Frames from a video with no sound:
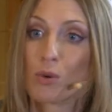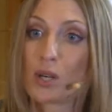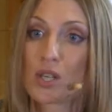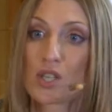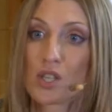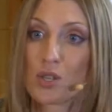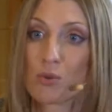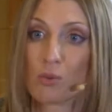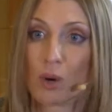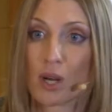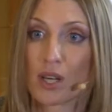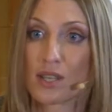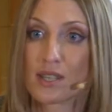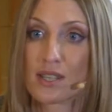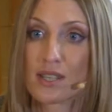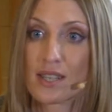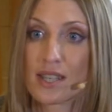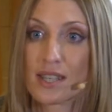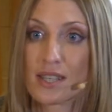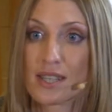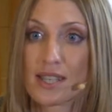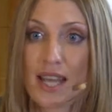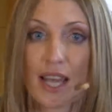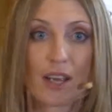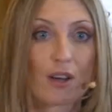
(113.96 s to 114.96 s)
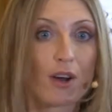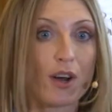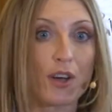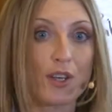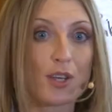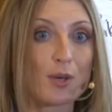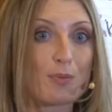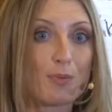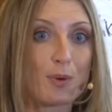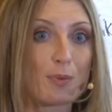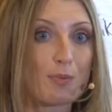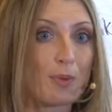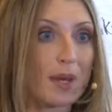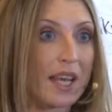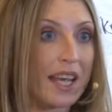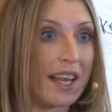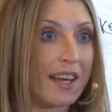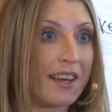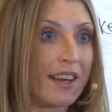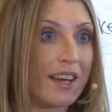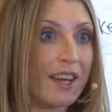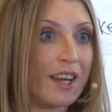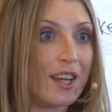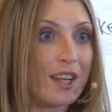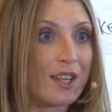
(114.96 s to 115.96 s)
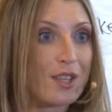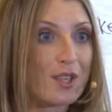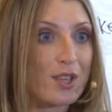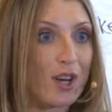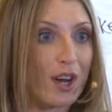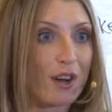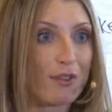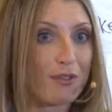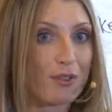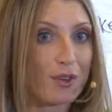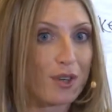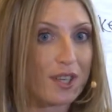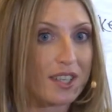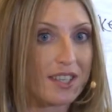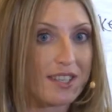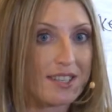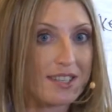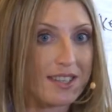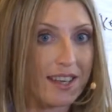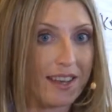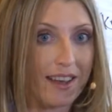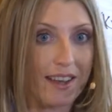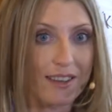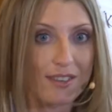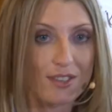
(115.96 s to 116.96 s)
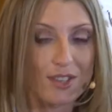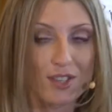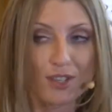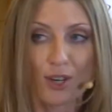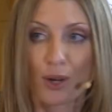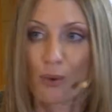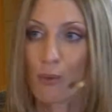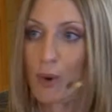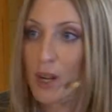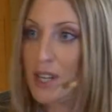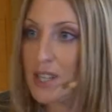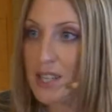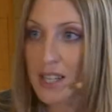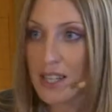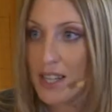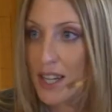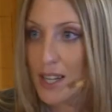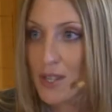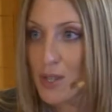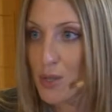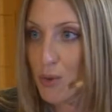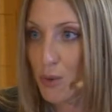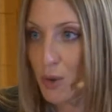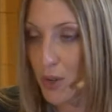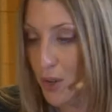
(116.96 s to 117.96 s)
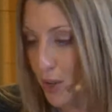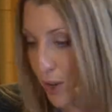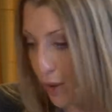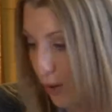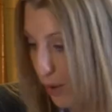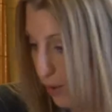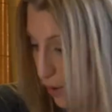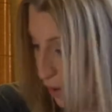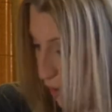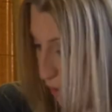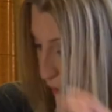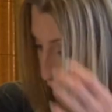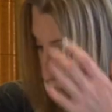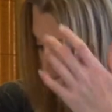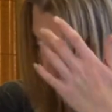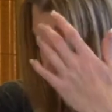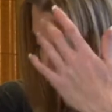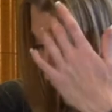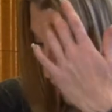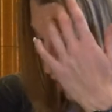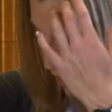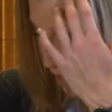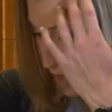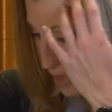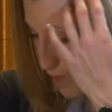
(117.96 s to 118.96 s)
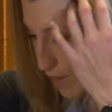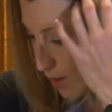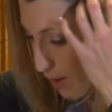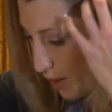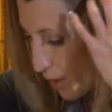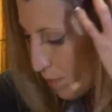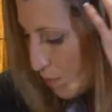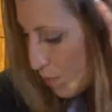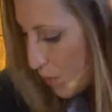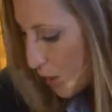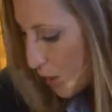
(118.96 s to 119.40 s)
what you want than saying, are you prepared to offer a discount? You don't want a yes or a no answer there.